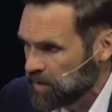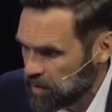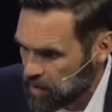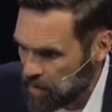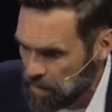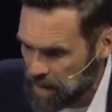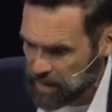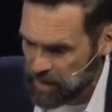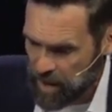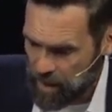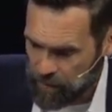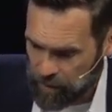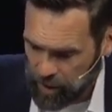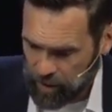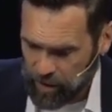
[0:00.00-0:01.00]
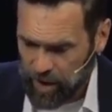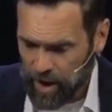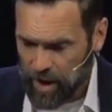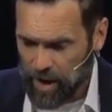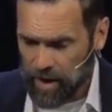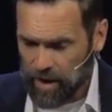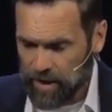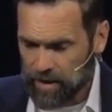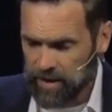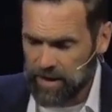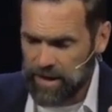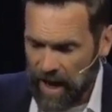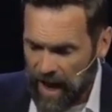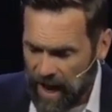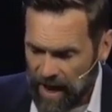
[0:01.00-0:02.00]
is in the midst of just
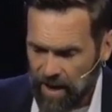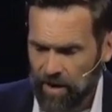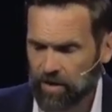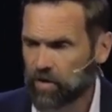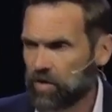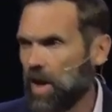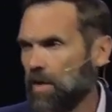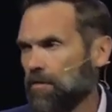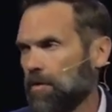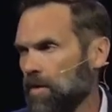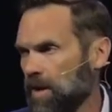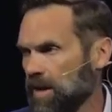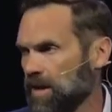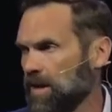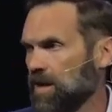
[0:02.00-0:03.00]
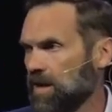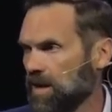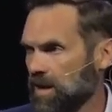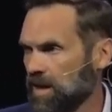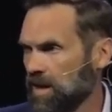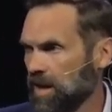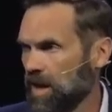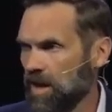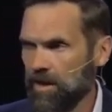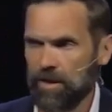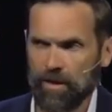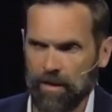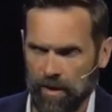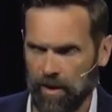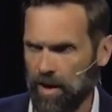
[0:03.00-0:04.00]
dire suffering and
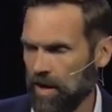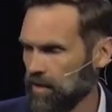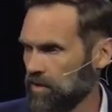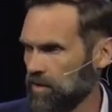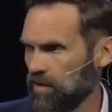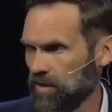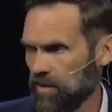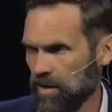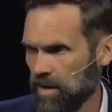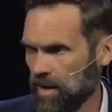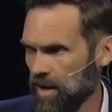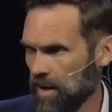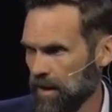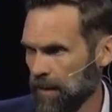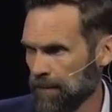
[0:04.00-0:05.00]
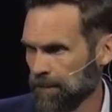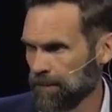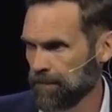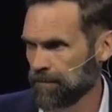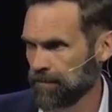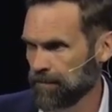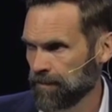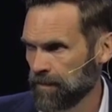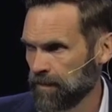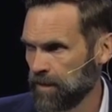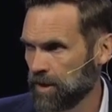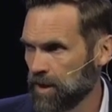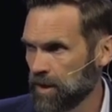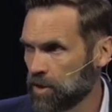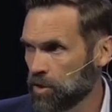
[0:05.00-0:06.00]
loss
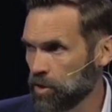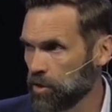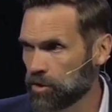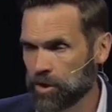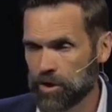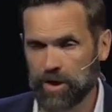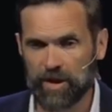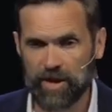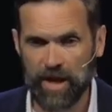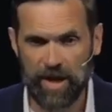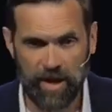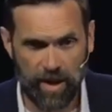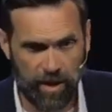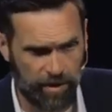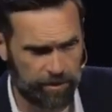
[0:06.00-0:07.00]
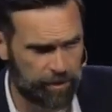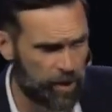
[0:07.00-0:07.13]
the conclusion that they come